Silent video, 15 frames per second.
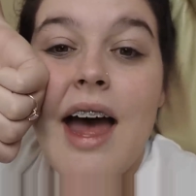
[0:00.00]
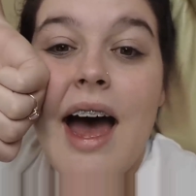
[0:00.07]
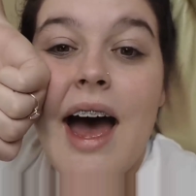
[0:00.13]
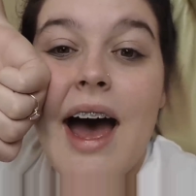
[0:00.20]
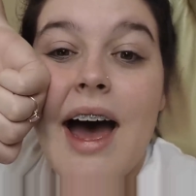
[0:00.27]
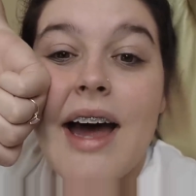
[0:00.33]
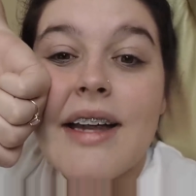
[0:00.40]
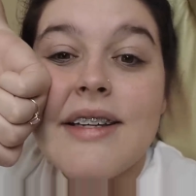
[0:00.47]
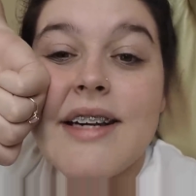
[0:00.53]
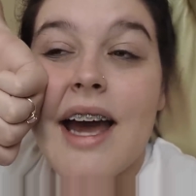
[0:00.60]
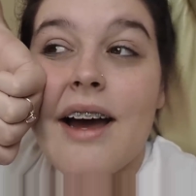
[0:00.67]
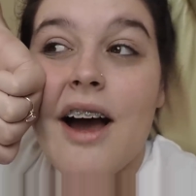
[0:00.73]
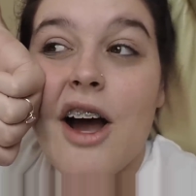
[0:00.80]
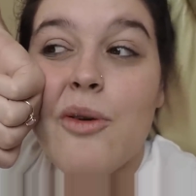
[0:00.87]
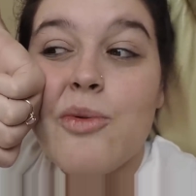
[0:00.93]
and
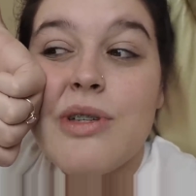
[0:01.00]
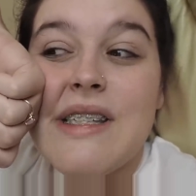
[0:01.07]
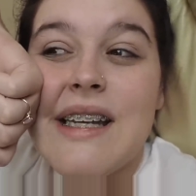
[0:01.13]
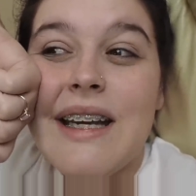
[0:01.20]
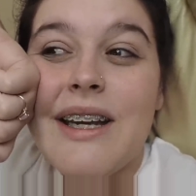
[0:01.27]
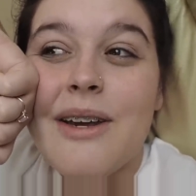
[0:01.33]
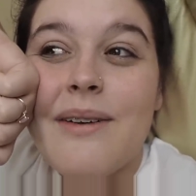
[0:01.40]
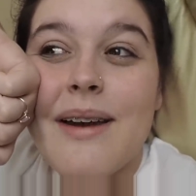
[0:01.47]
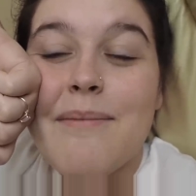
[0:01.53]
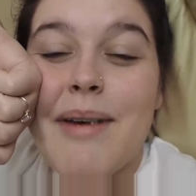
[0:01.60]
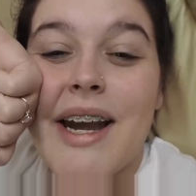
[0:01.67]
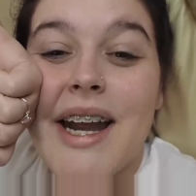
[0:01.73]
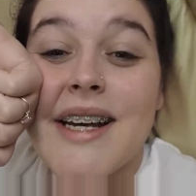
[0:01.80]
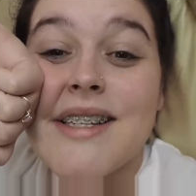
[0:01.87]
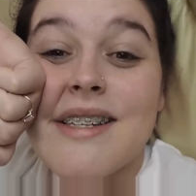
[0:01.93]
yeah, I will see you in
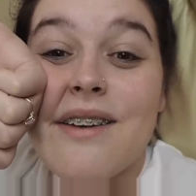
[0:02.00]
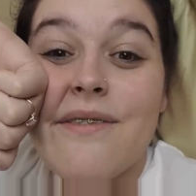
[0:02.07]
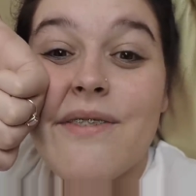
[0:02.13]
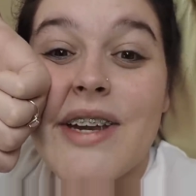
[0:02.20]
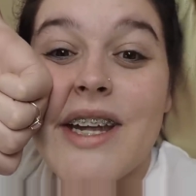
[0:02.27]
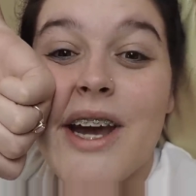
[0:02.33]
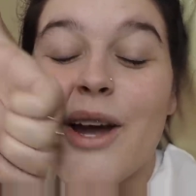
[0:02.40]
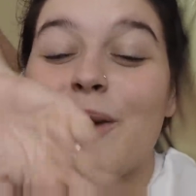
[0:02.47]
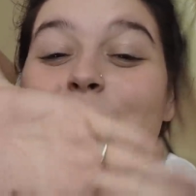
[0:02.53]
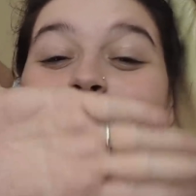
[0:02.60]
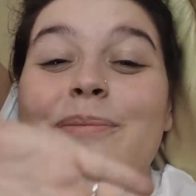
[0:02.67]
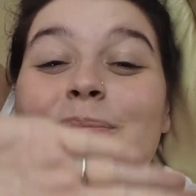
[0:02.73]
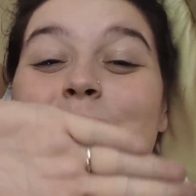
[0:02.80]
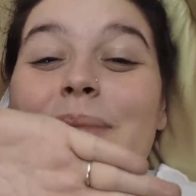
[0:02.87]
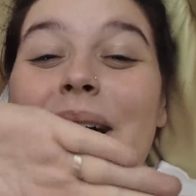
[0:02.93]
my next video.
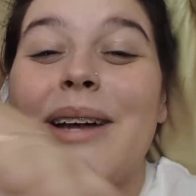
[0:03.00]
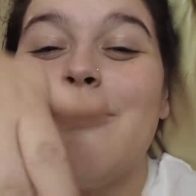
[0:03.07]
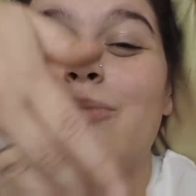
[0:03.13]
Bye.